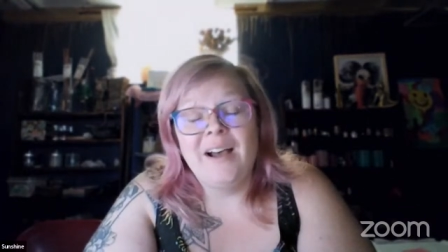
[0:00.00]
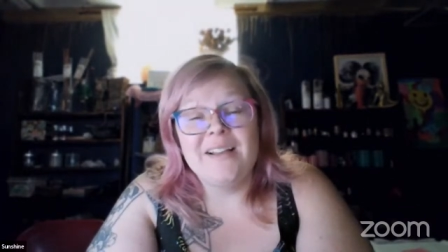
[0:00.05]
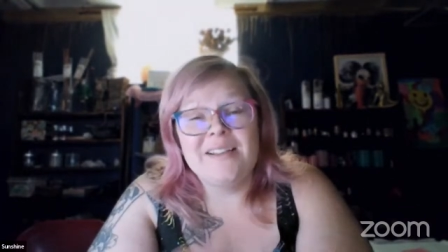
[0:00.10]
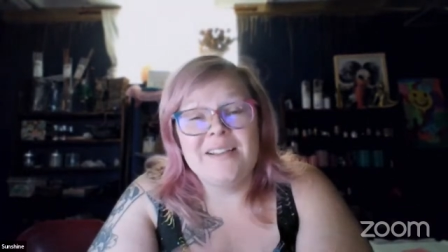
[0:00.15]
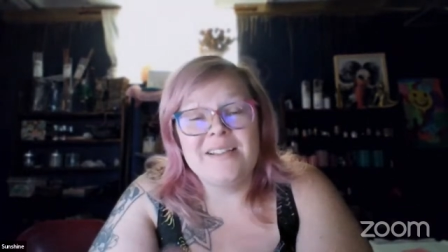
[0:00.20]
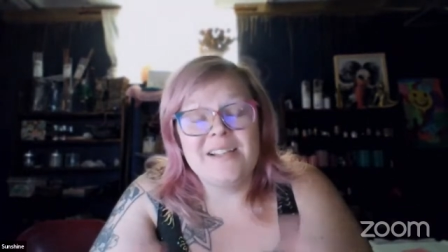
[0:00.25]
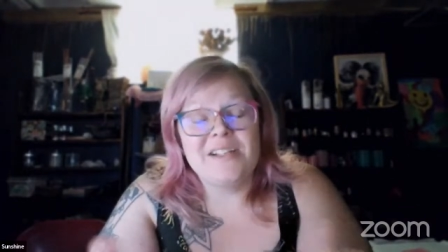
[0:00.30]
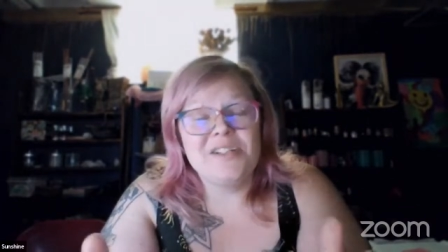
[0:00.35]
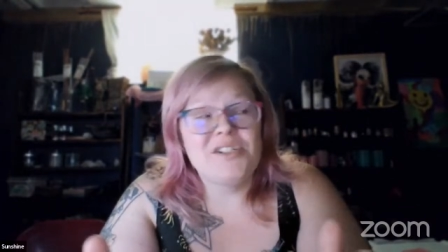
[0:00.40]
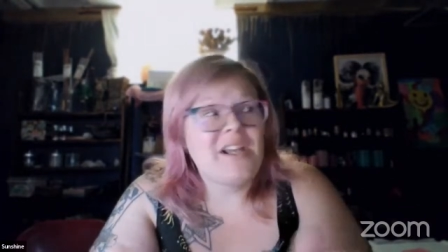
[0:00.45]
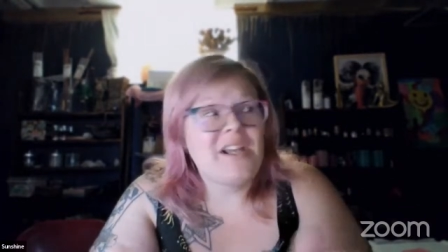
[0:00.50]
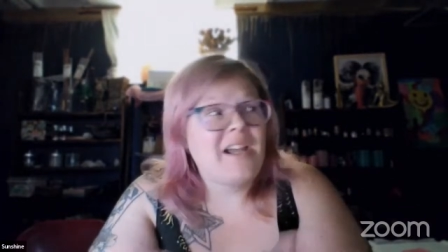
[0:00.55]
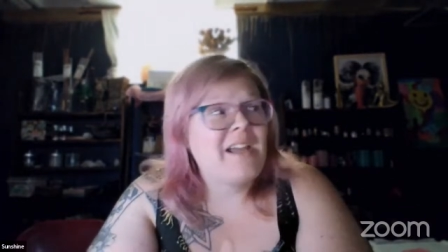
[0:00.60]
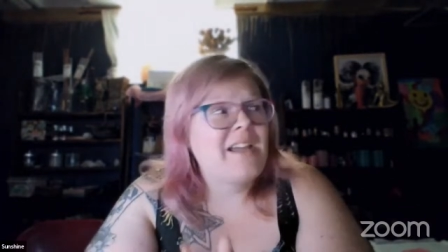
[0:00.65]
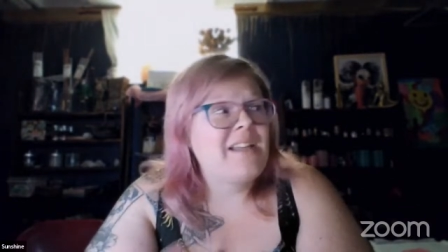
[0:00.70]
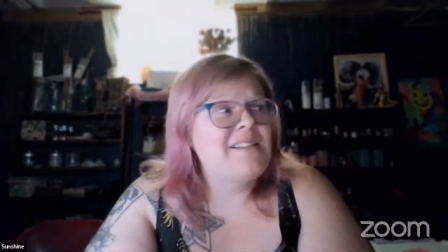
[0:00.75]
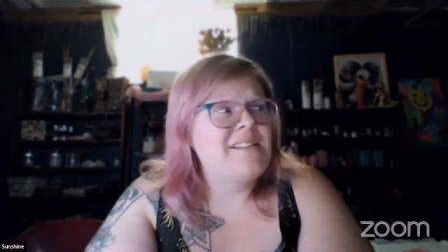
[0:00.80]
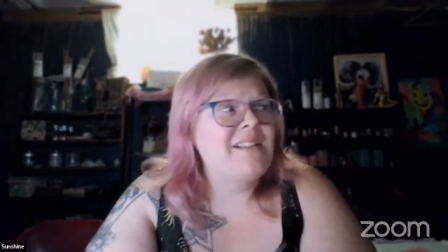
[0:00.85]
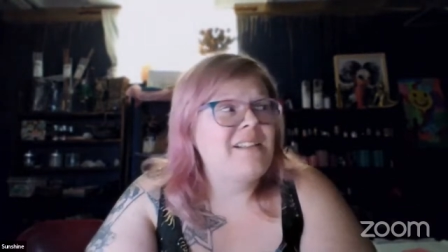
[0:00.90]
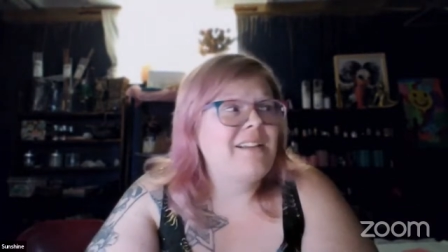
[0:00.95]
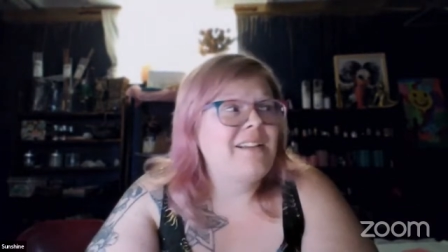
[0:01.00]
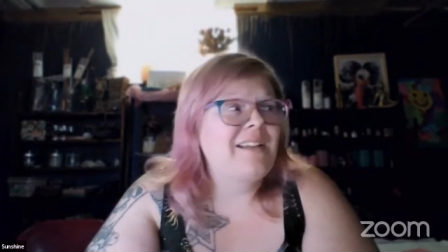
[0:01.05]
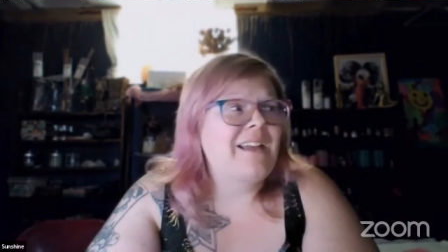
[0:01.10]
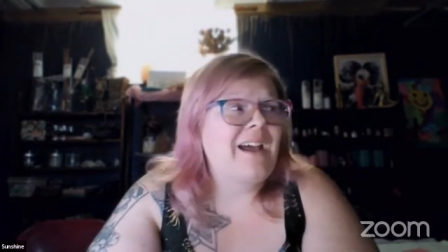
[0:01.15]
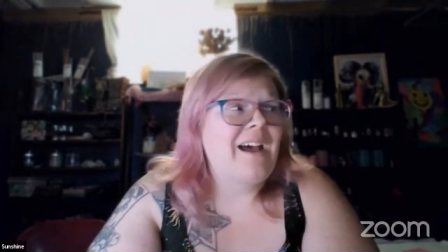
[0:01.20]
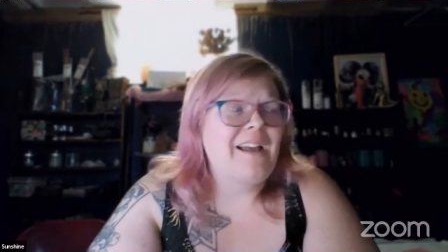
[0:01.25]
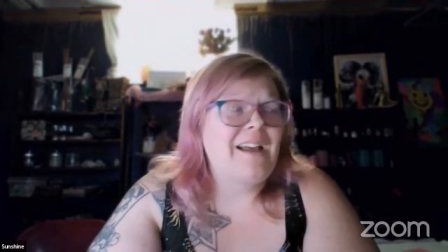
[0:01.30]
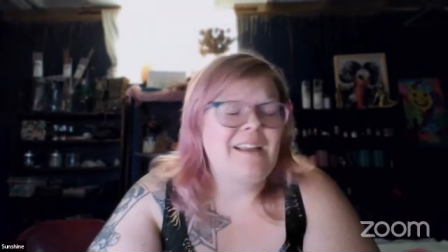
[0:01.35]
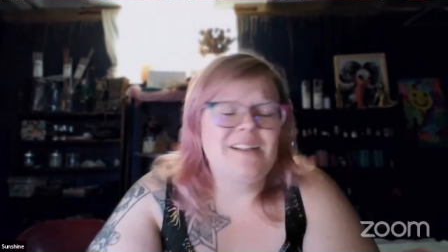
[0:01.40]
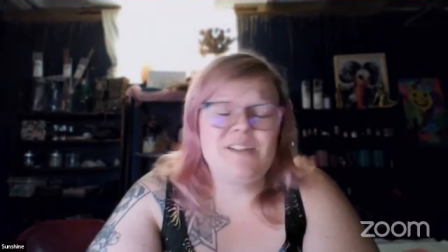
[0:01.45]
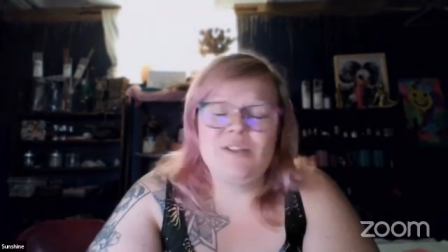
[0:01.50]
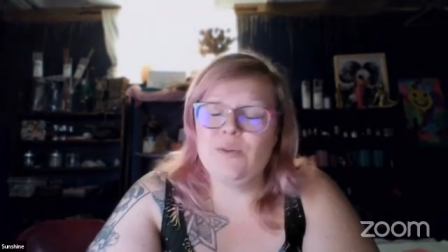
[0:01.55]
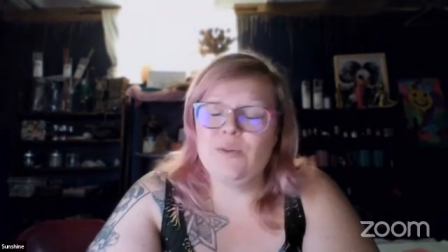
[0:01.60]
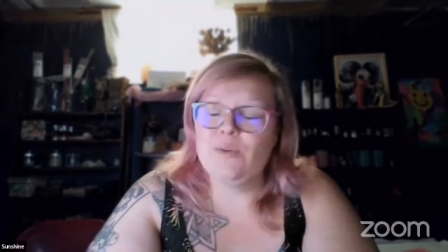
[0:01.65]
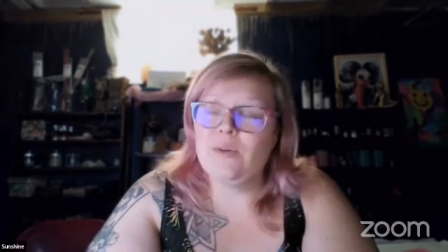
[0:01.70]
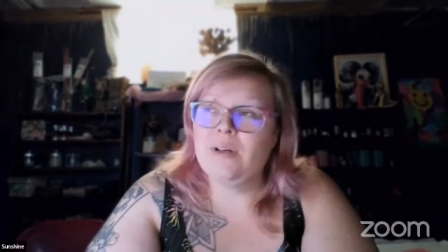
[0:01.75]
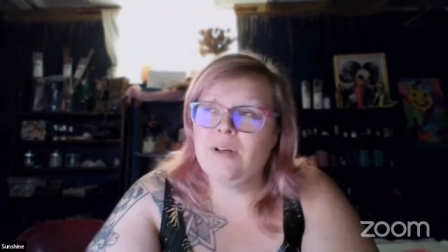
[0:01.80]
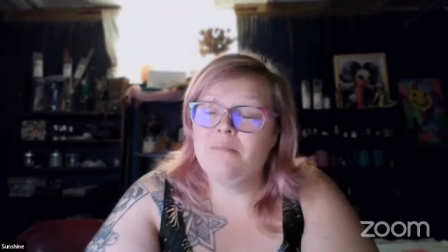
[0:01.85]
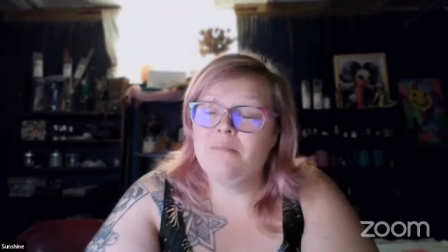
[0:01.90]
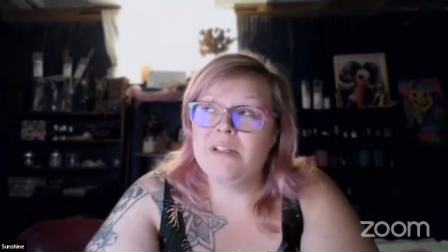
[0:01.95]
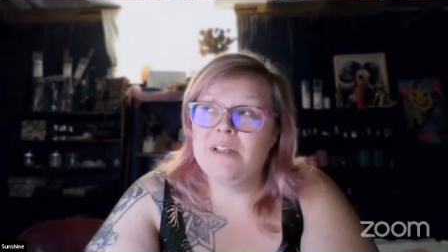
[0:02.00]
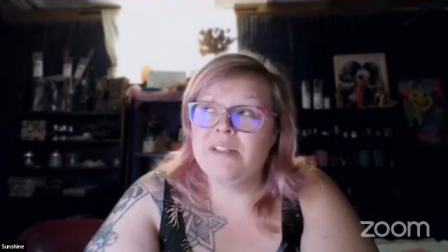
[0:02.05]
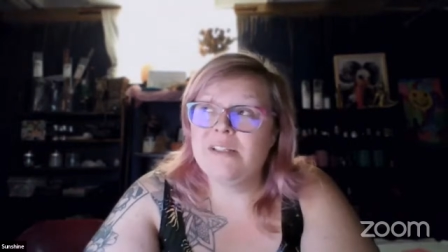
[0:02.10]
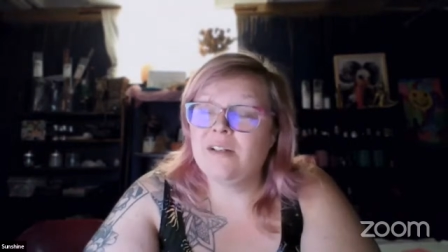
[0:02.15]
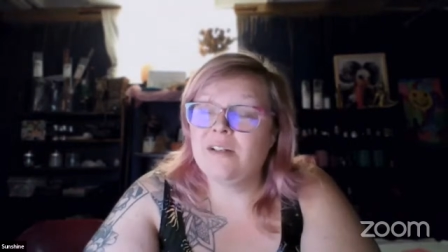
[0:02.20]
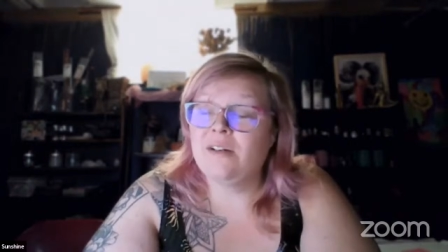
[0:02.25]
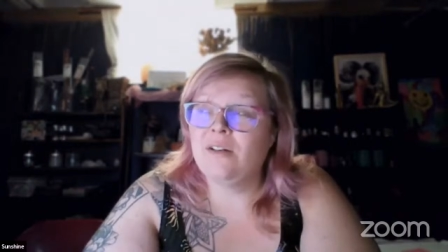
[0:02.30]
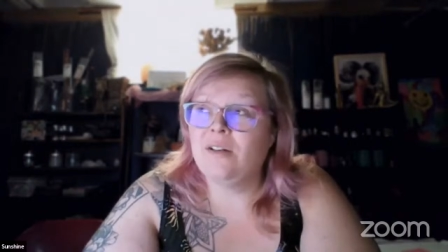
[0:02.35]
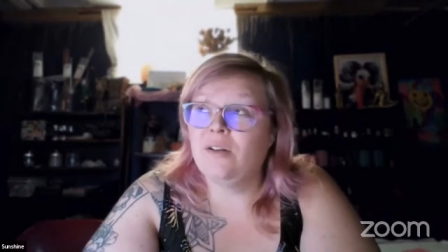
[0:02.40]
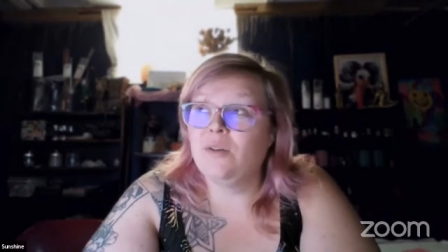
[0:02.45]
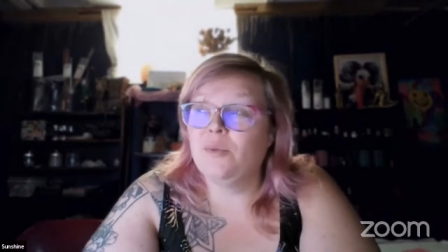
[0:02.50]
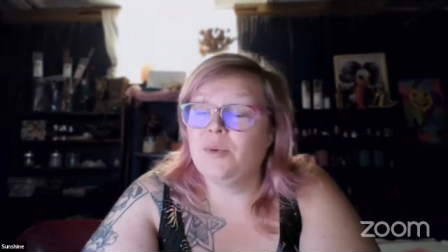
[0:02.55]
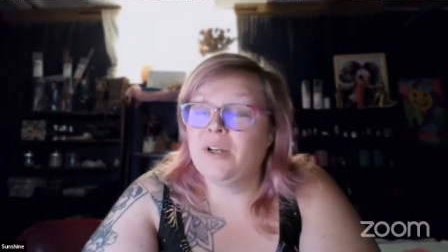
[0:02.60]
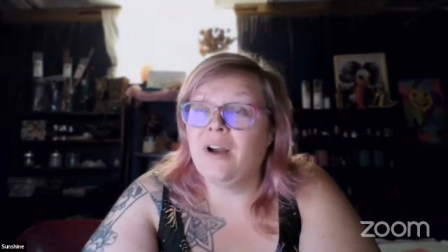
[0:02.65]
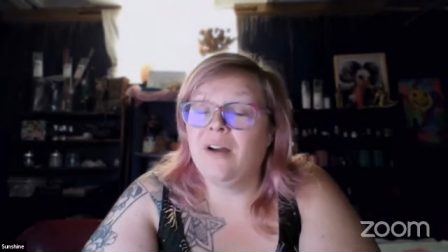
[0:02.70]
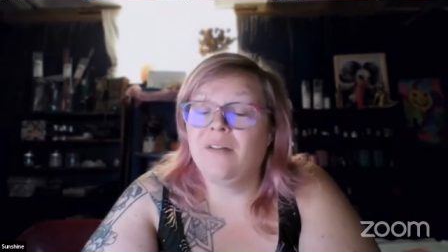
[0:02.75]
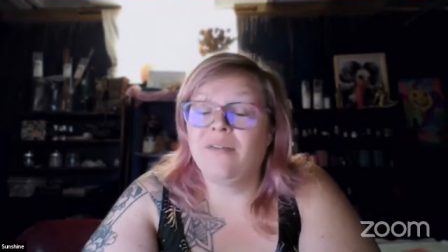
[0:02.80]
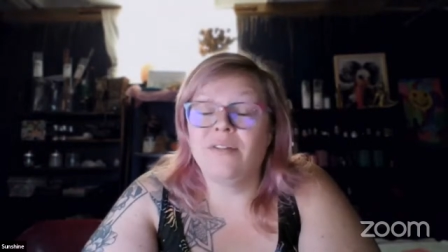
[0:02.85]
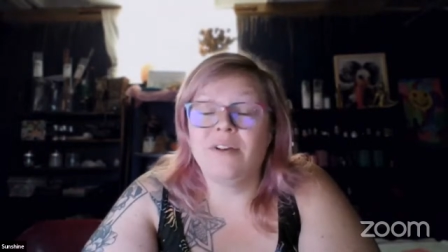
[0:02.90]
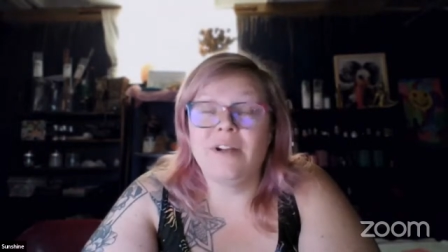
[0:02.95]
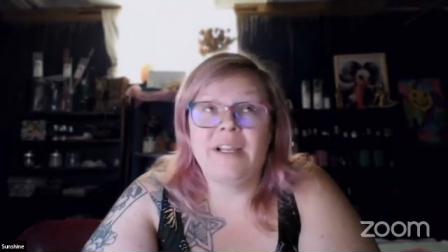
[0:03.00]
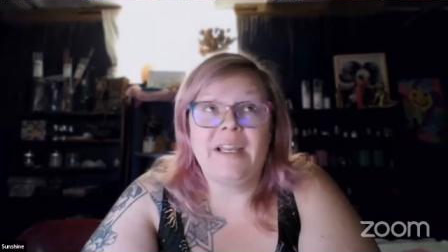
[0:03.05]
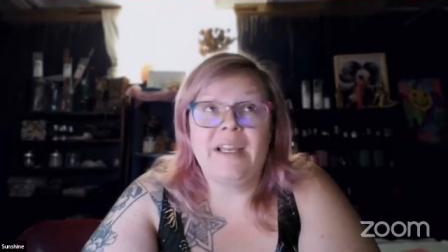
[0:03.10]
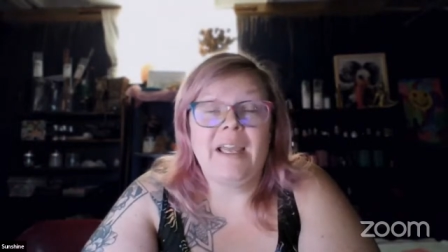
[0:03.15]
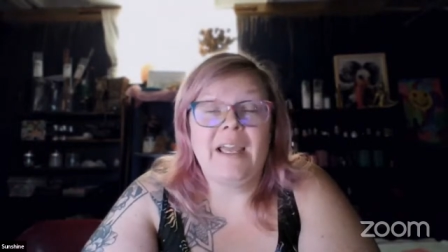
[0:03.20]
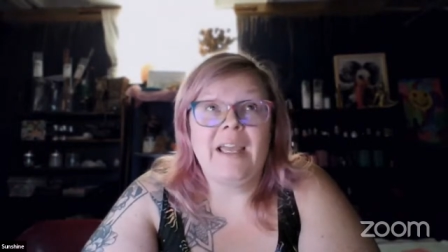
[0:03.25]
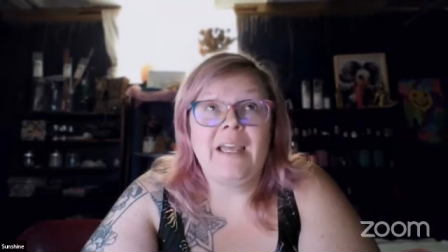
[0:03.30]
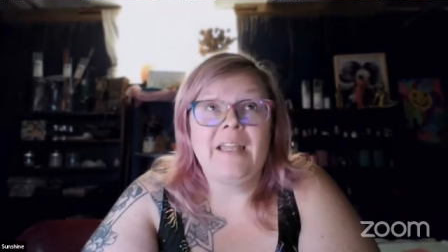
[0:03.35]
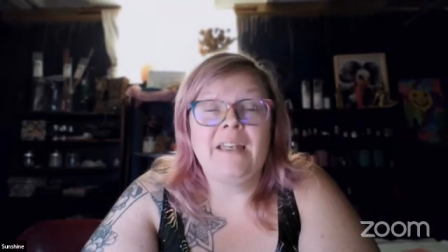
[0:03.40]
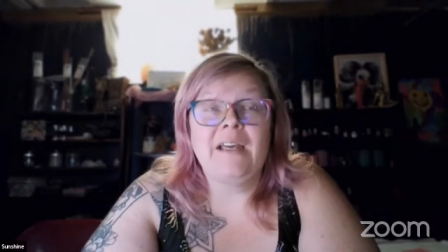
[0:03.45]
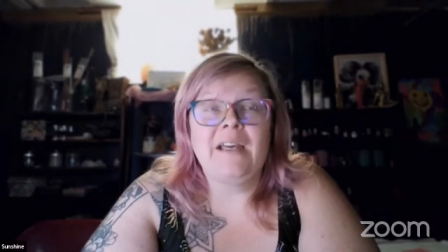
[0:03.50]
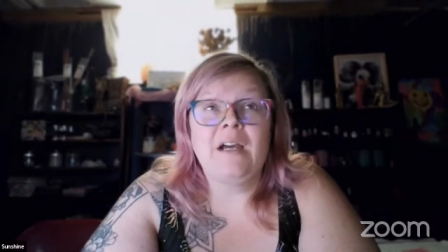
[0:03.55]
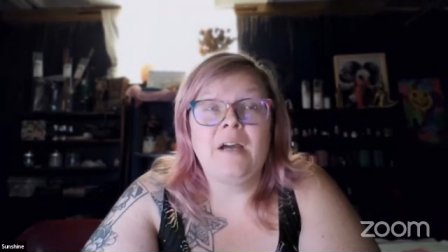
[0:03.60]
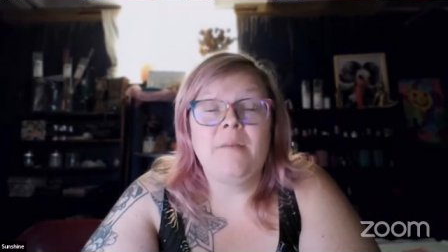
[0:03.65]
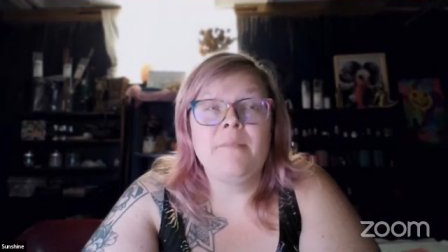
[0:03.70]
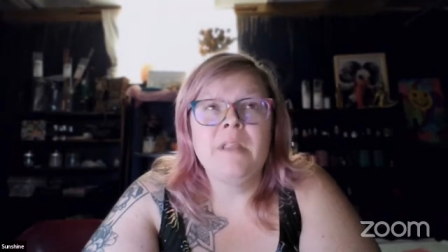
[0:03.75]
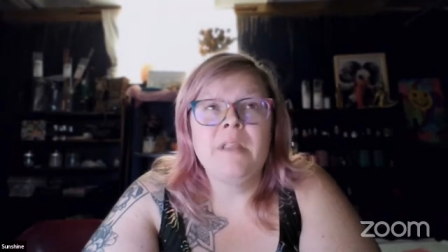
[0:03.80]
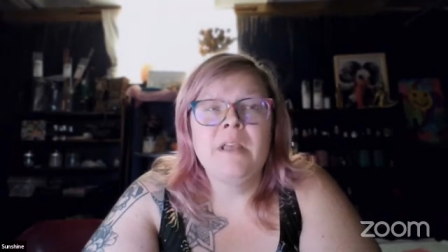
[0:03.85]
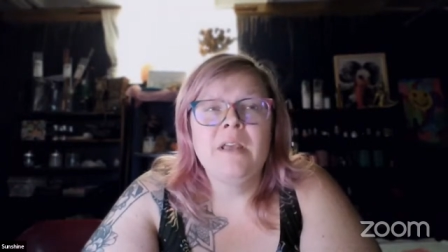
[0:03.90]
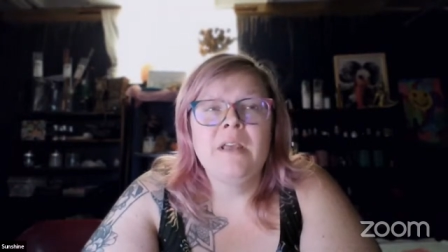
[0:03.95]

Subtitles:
Sunshine's Guide to a Mystical Recovery. And